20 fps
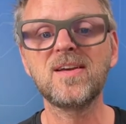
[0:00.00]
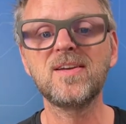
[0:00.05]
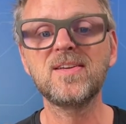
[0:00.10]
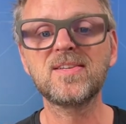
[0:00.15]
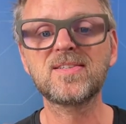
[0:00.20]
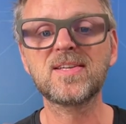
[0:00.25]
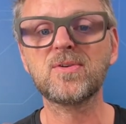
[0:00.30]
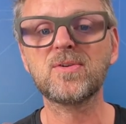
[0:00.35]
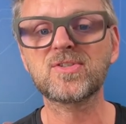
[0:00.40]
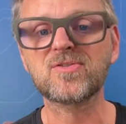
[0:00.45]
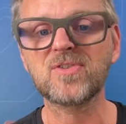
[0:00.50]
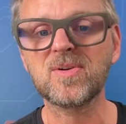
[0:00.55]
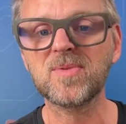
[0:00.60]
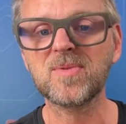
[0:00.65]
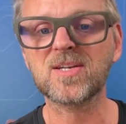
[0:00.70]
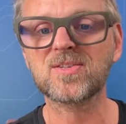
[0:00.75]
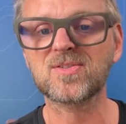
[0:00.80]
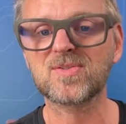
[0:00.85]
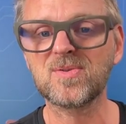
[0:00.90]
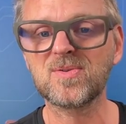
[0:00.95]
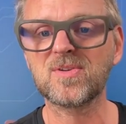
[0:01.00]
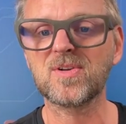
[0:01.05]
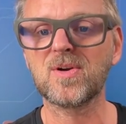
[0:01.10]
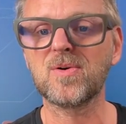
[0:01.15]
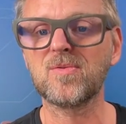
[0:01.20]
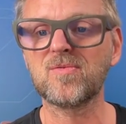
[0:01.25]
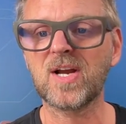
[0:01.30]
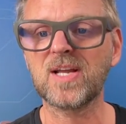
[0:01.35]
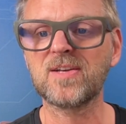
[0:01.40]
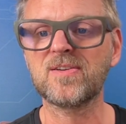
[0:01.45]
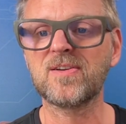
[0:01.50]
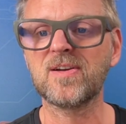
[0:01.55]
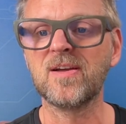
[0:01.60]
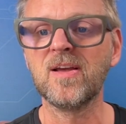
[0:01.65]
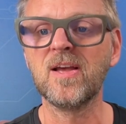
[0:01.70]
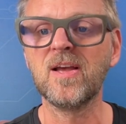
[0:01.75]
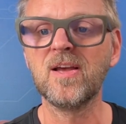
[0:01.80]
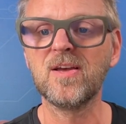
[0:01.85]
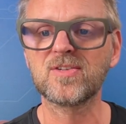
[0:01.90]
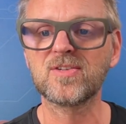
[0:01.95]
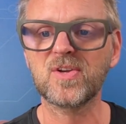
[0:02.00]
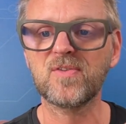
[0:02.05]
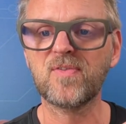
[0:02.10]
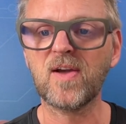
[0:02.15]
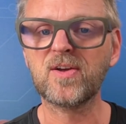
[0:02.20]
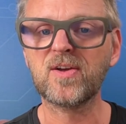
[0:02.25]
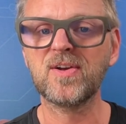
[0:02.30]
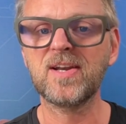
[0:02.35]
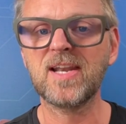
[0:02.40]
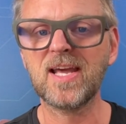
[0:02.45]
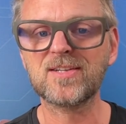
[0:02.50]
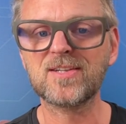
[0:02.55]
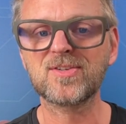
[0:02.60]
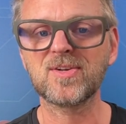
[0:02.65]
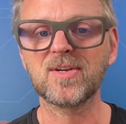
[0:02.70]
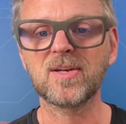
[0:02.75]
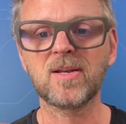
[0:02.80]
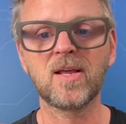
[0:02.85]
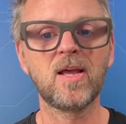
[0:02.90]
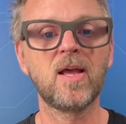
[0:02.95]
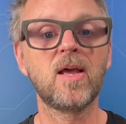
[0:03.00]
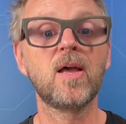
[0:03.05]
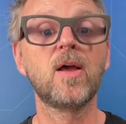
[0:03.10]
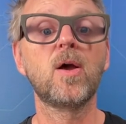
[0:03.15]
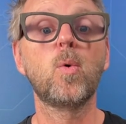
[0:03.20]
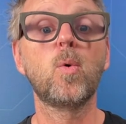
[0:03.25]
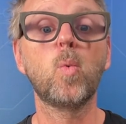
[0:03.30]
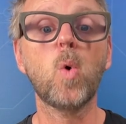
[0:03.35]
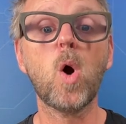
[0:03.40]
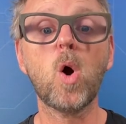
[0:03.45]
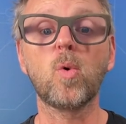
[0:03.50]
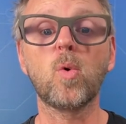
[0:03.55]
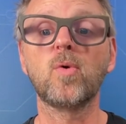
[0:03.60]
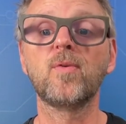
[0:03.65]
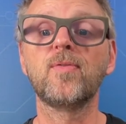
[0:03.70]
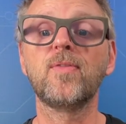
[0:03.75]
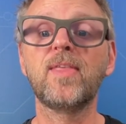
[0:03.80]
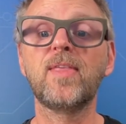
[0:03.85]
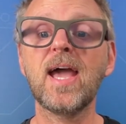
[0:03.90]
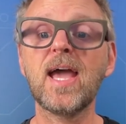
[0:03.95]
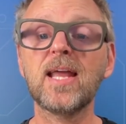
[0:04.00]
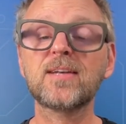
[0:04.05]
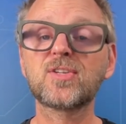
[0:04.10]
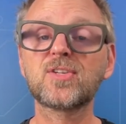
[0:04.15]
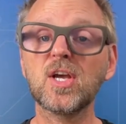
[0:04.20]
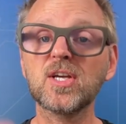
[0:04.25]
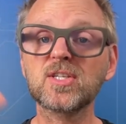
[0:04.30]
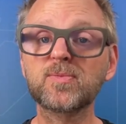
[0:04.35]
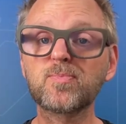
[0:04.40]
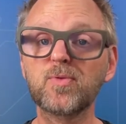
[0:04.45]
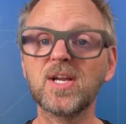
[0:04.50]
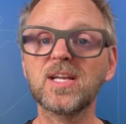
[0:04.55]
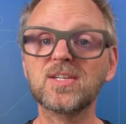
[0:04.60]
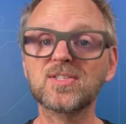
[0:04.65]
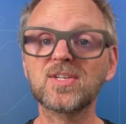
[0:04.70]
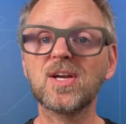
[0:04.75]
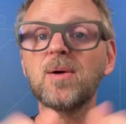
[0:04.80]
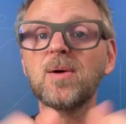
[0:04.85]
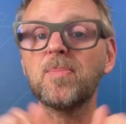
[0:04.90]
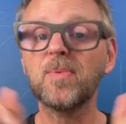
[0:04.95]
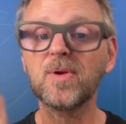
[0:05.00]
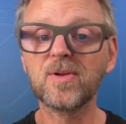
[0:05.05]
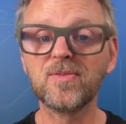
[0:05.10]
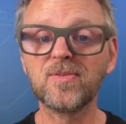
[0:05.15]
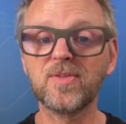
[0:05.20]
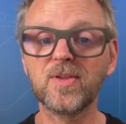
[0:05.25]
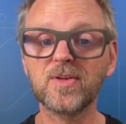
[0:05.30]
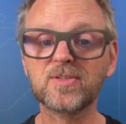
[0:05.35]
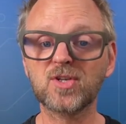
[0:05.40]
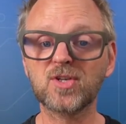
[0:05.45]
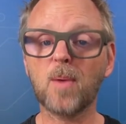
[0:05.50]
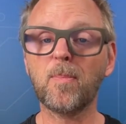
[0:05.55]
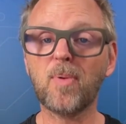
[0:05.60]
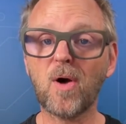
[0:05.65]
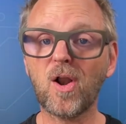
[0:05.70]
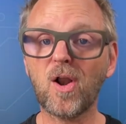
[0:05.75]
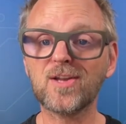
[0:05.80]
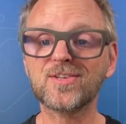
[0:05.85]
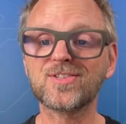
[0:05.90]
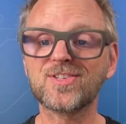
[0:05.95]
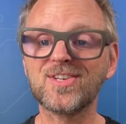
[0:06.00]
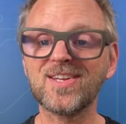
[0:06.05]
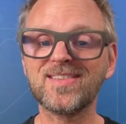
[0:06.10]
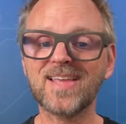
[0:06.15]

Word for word: is our Stream Deck Studio right here. So if I connect it, whoa, that just brings up the topology.